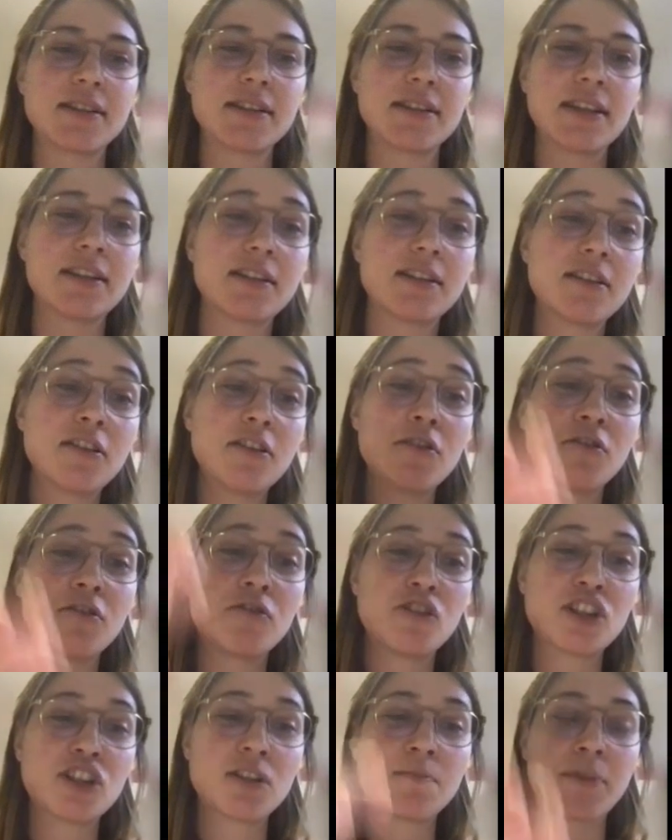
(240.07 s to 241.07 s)
you can see this
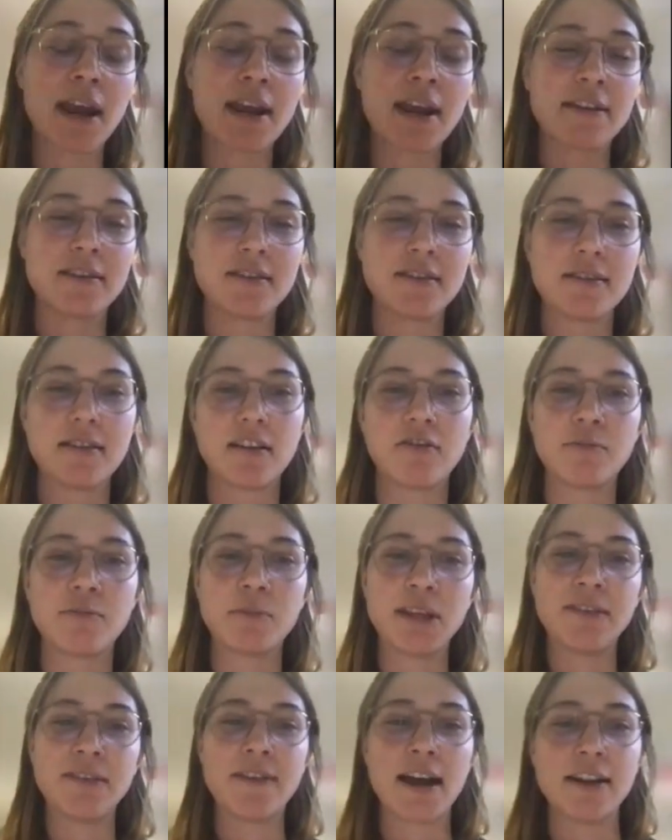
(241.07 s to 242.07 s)
huge spread
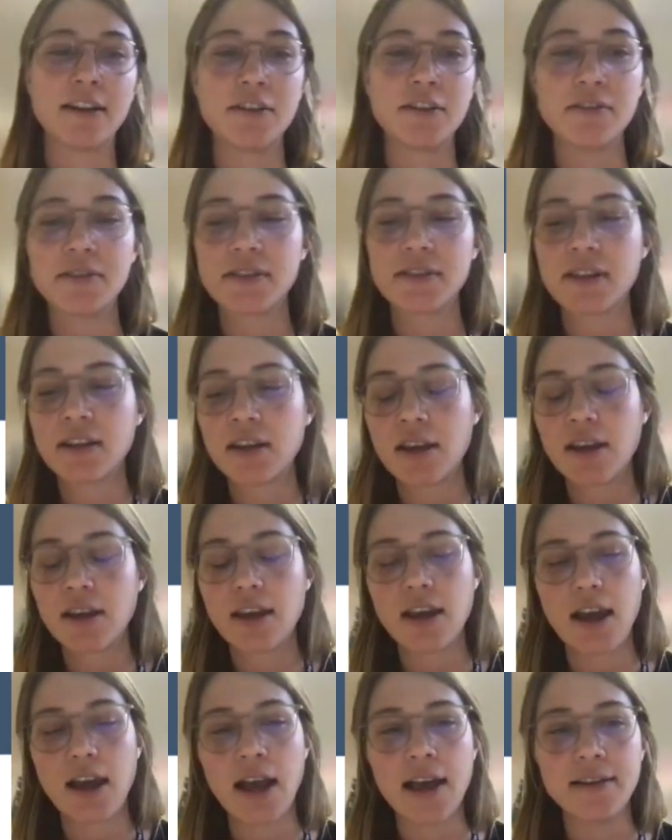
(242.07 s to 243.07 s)
of p-values,
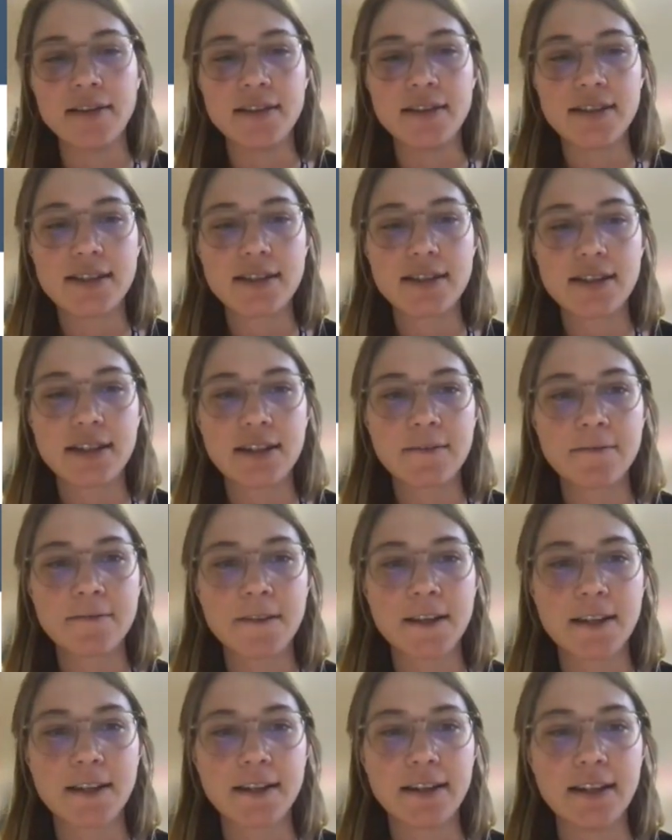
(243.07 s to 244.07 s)
and
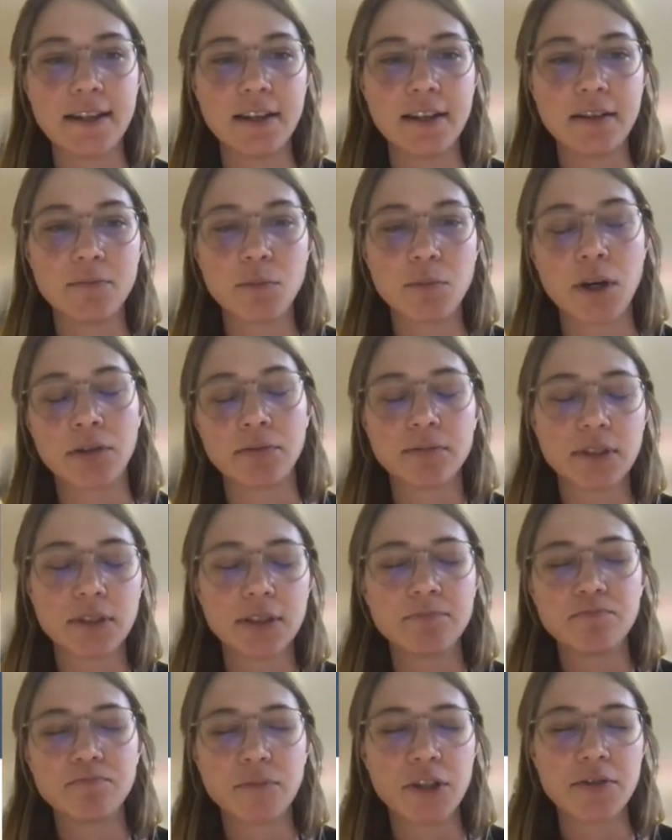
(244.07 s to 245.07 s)
significantly, well,
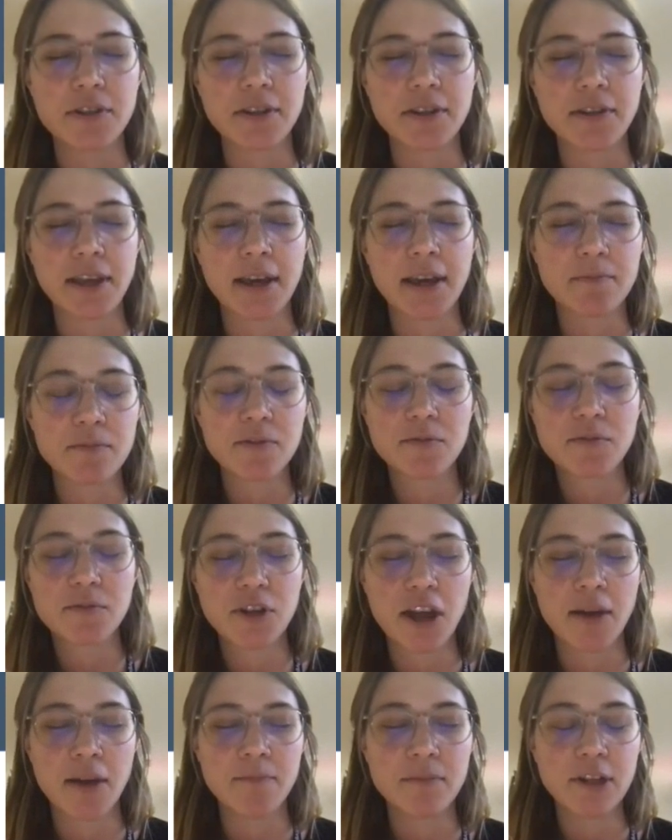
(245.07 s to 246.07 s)
using that
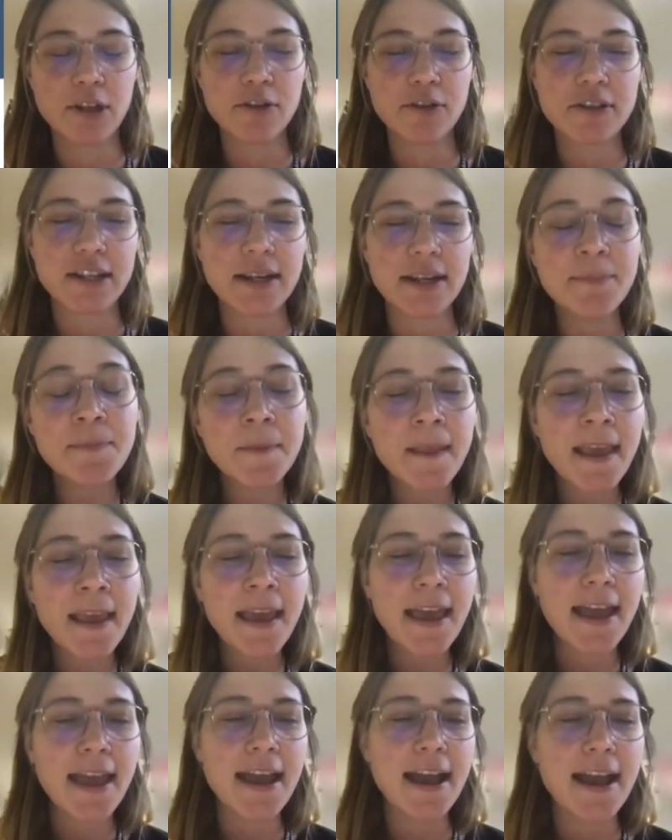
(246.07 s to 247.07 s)
term loosely,
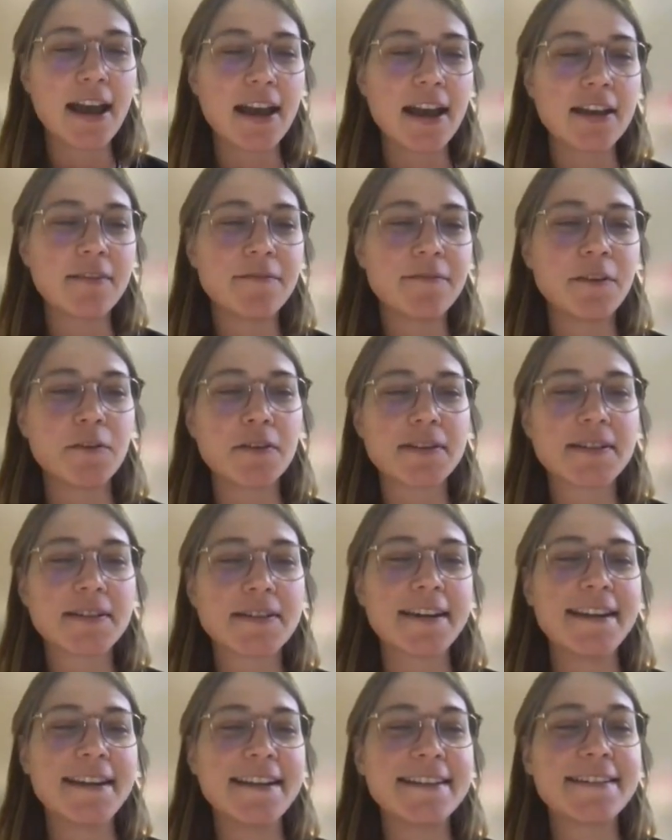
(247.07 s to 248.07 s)
fewer
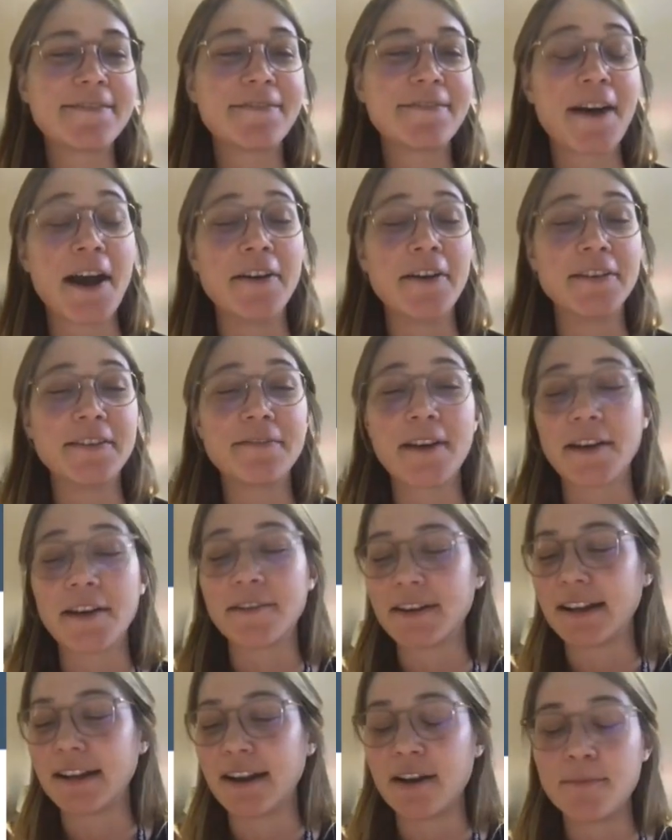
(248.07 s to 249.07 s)
studies found
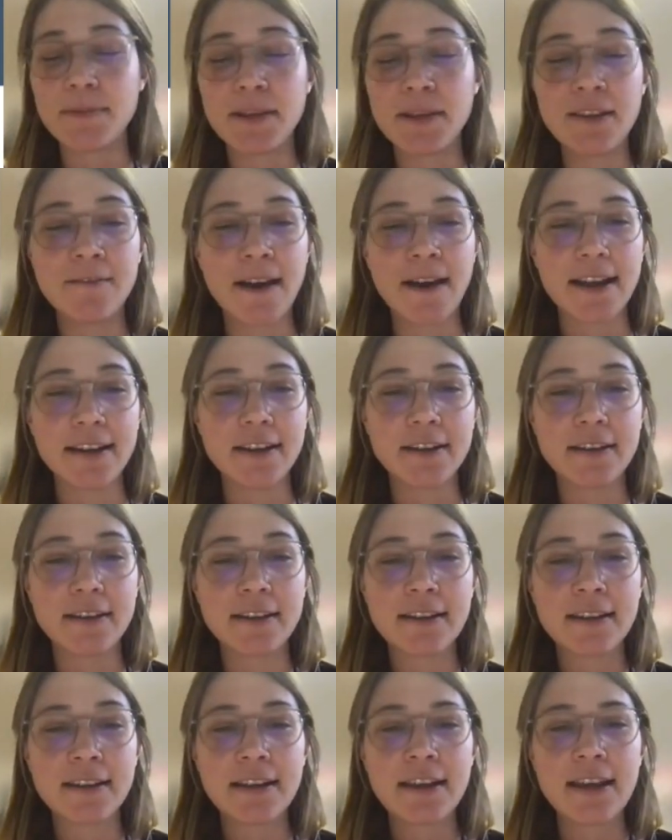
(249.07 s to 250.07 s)
a low
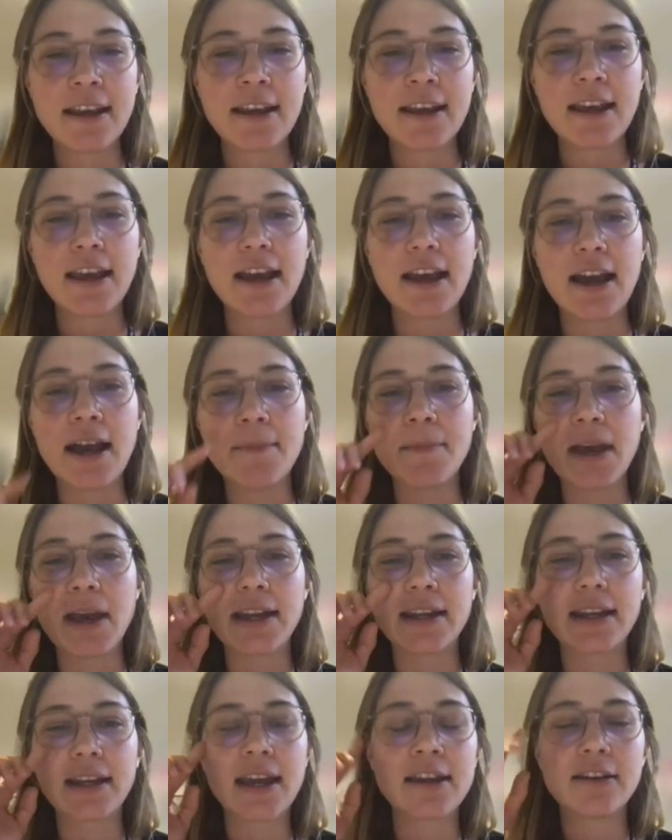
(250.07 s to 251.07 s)
p-value.
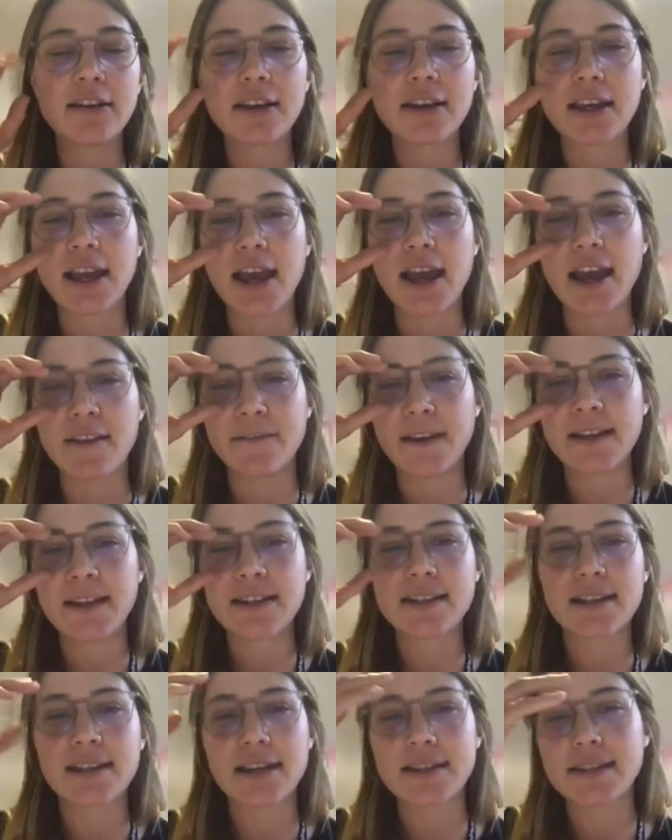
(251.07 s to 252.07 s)
And again, looking at
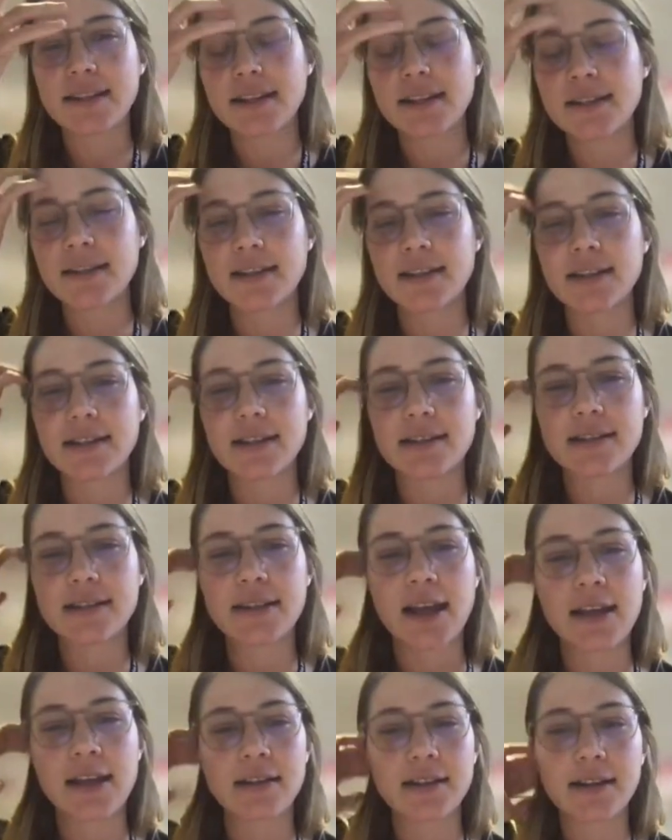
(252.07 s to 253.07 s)
effect sizes, so this is
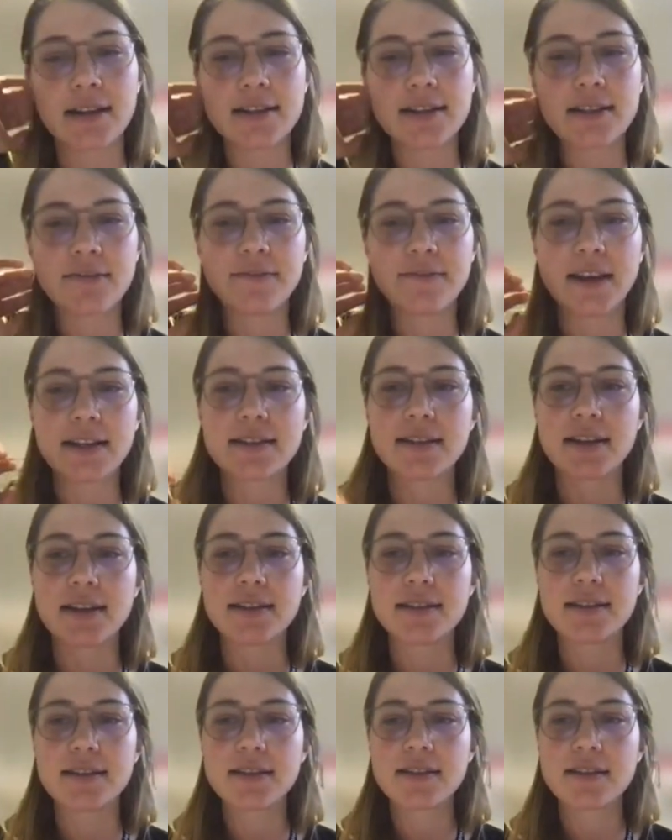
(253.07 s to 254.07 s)
standardized effect
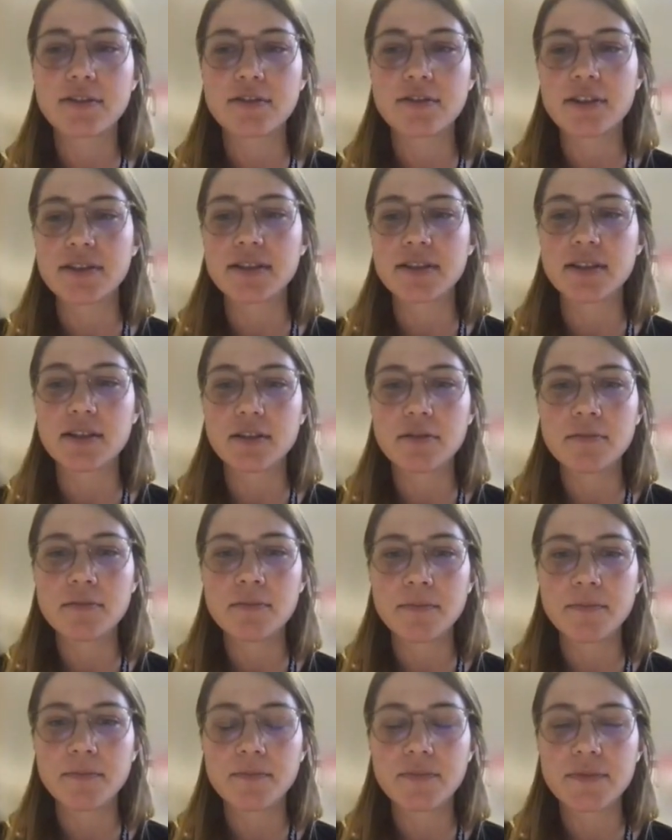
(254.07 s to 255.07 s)
sizes across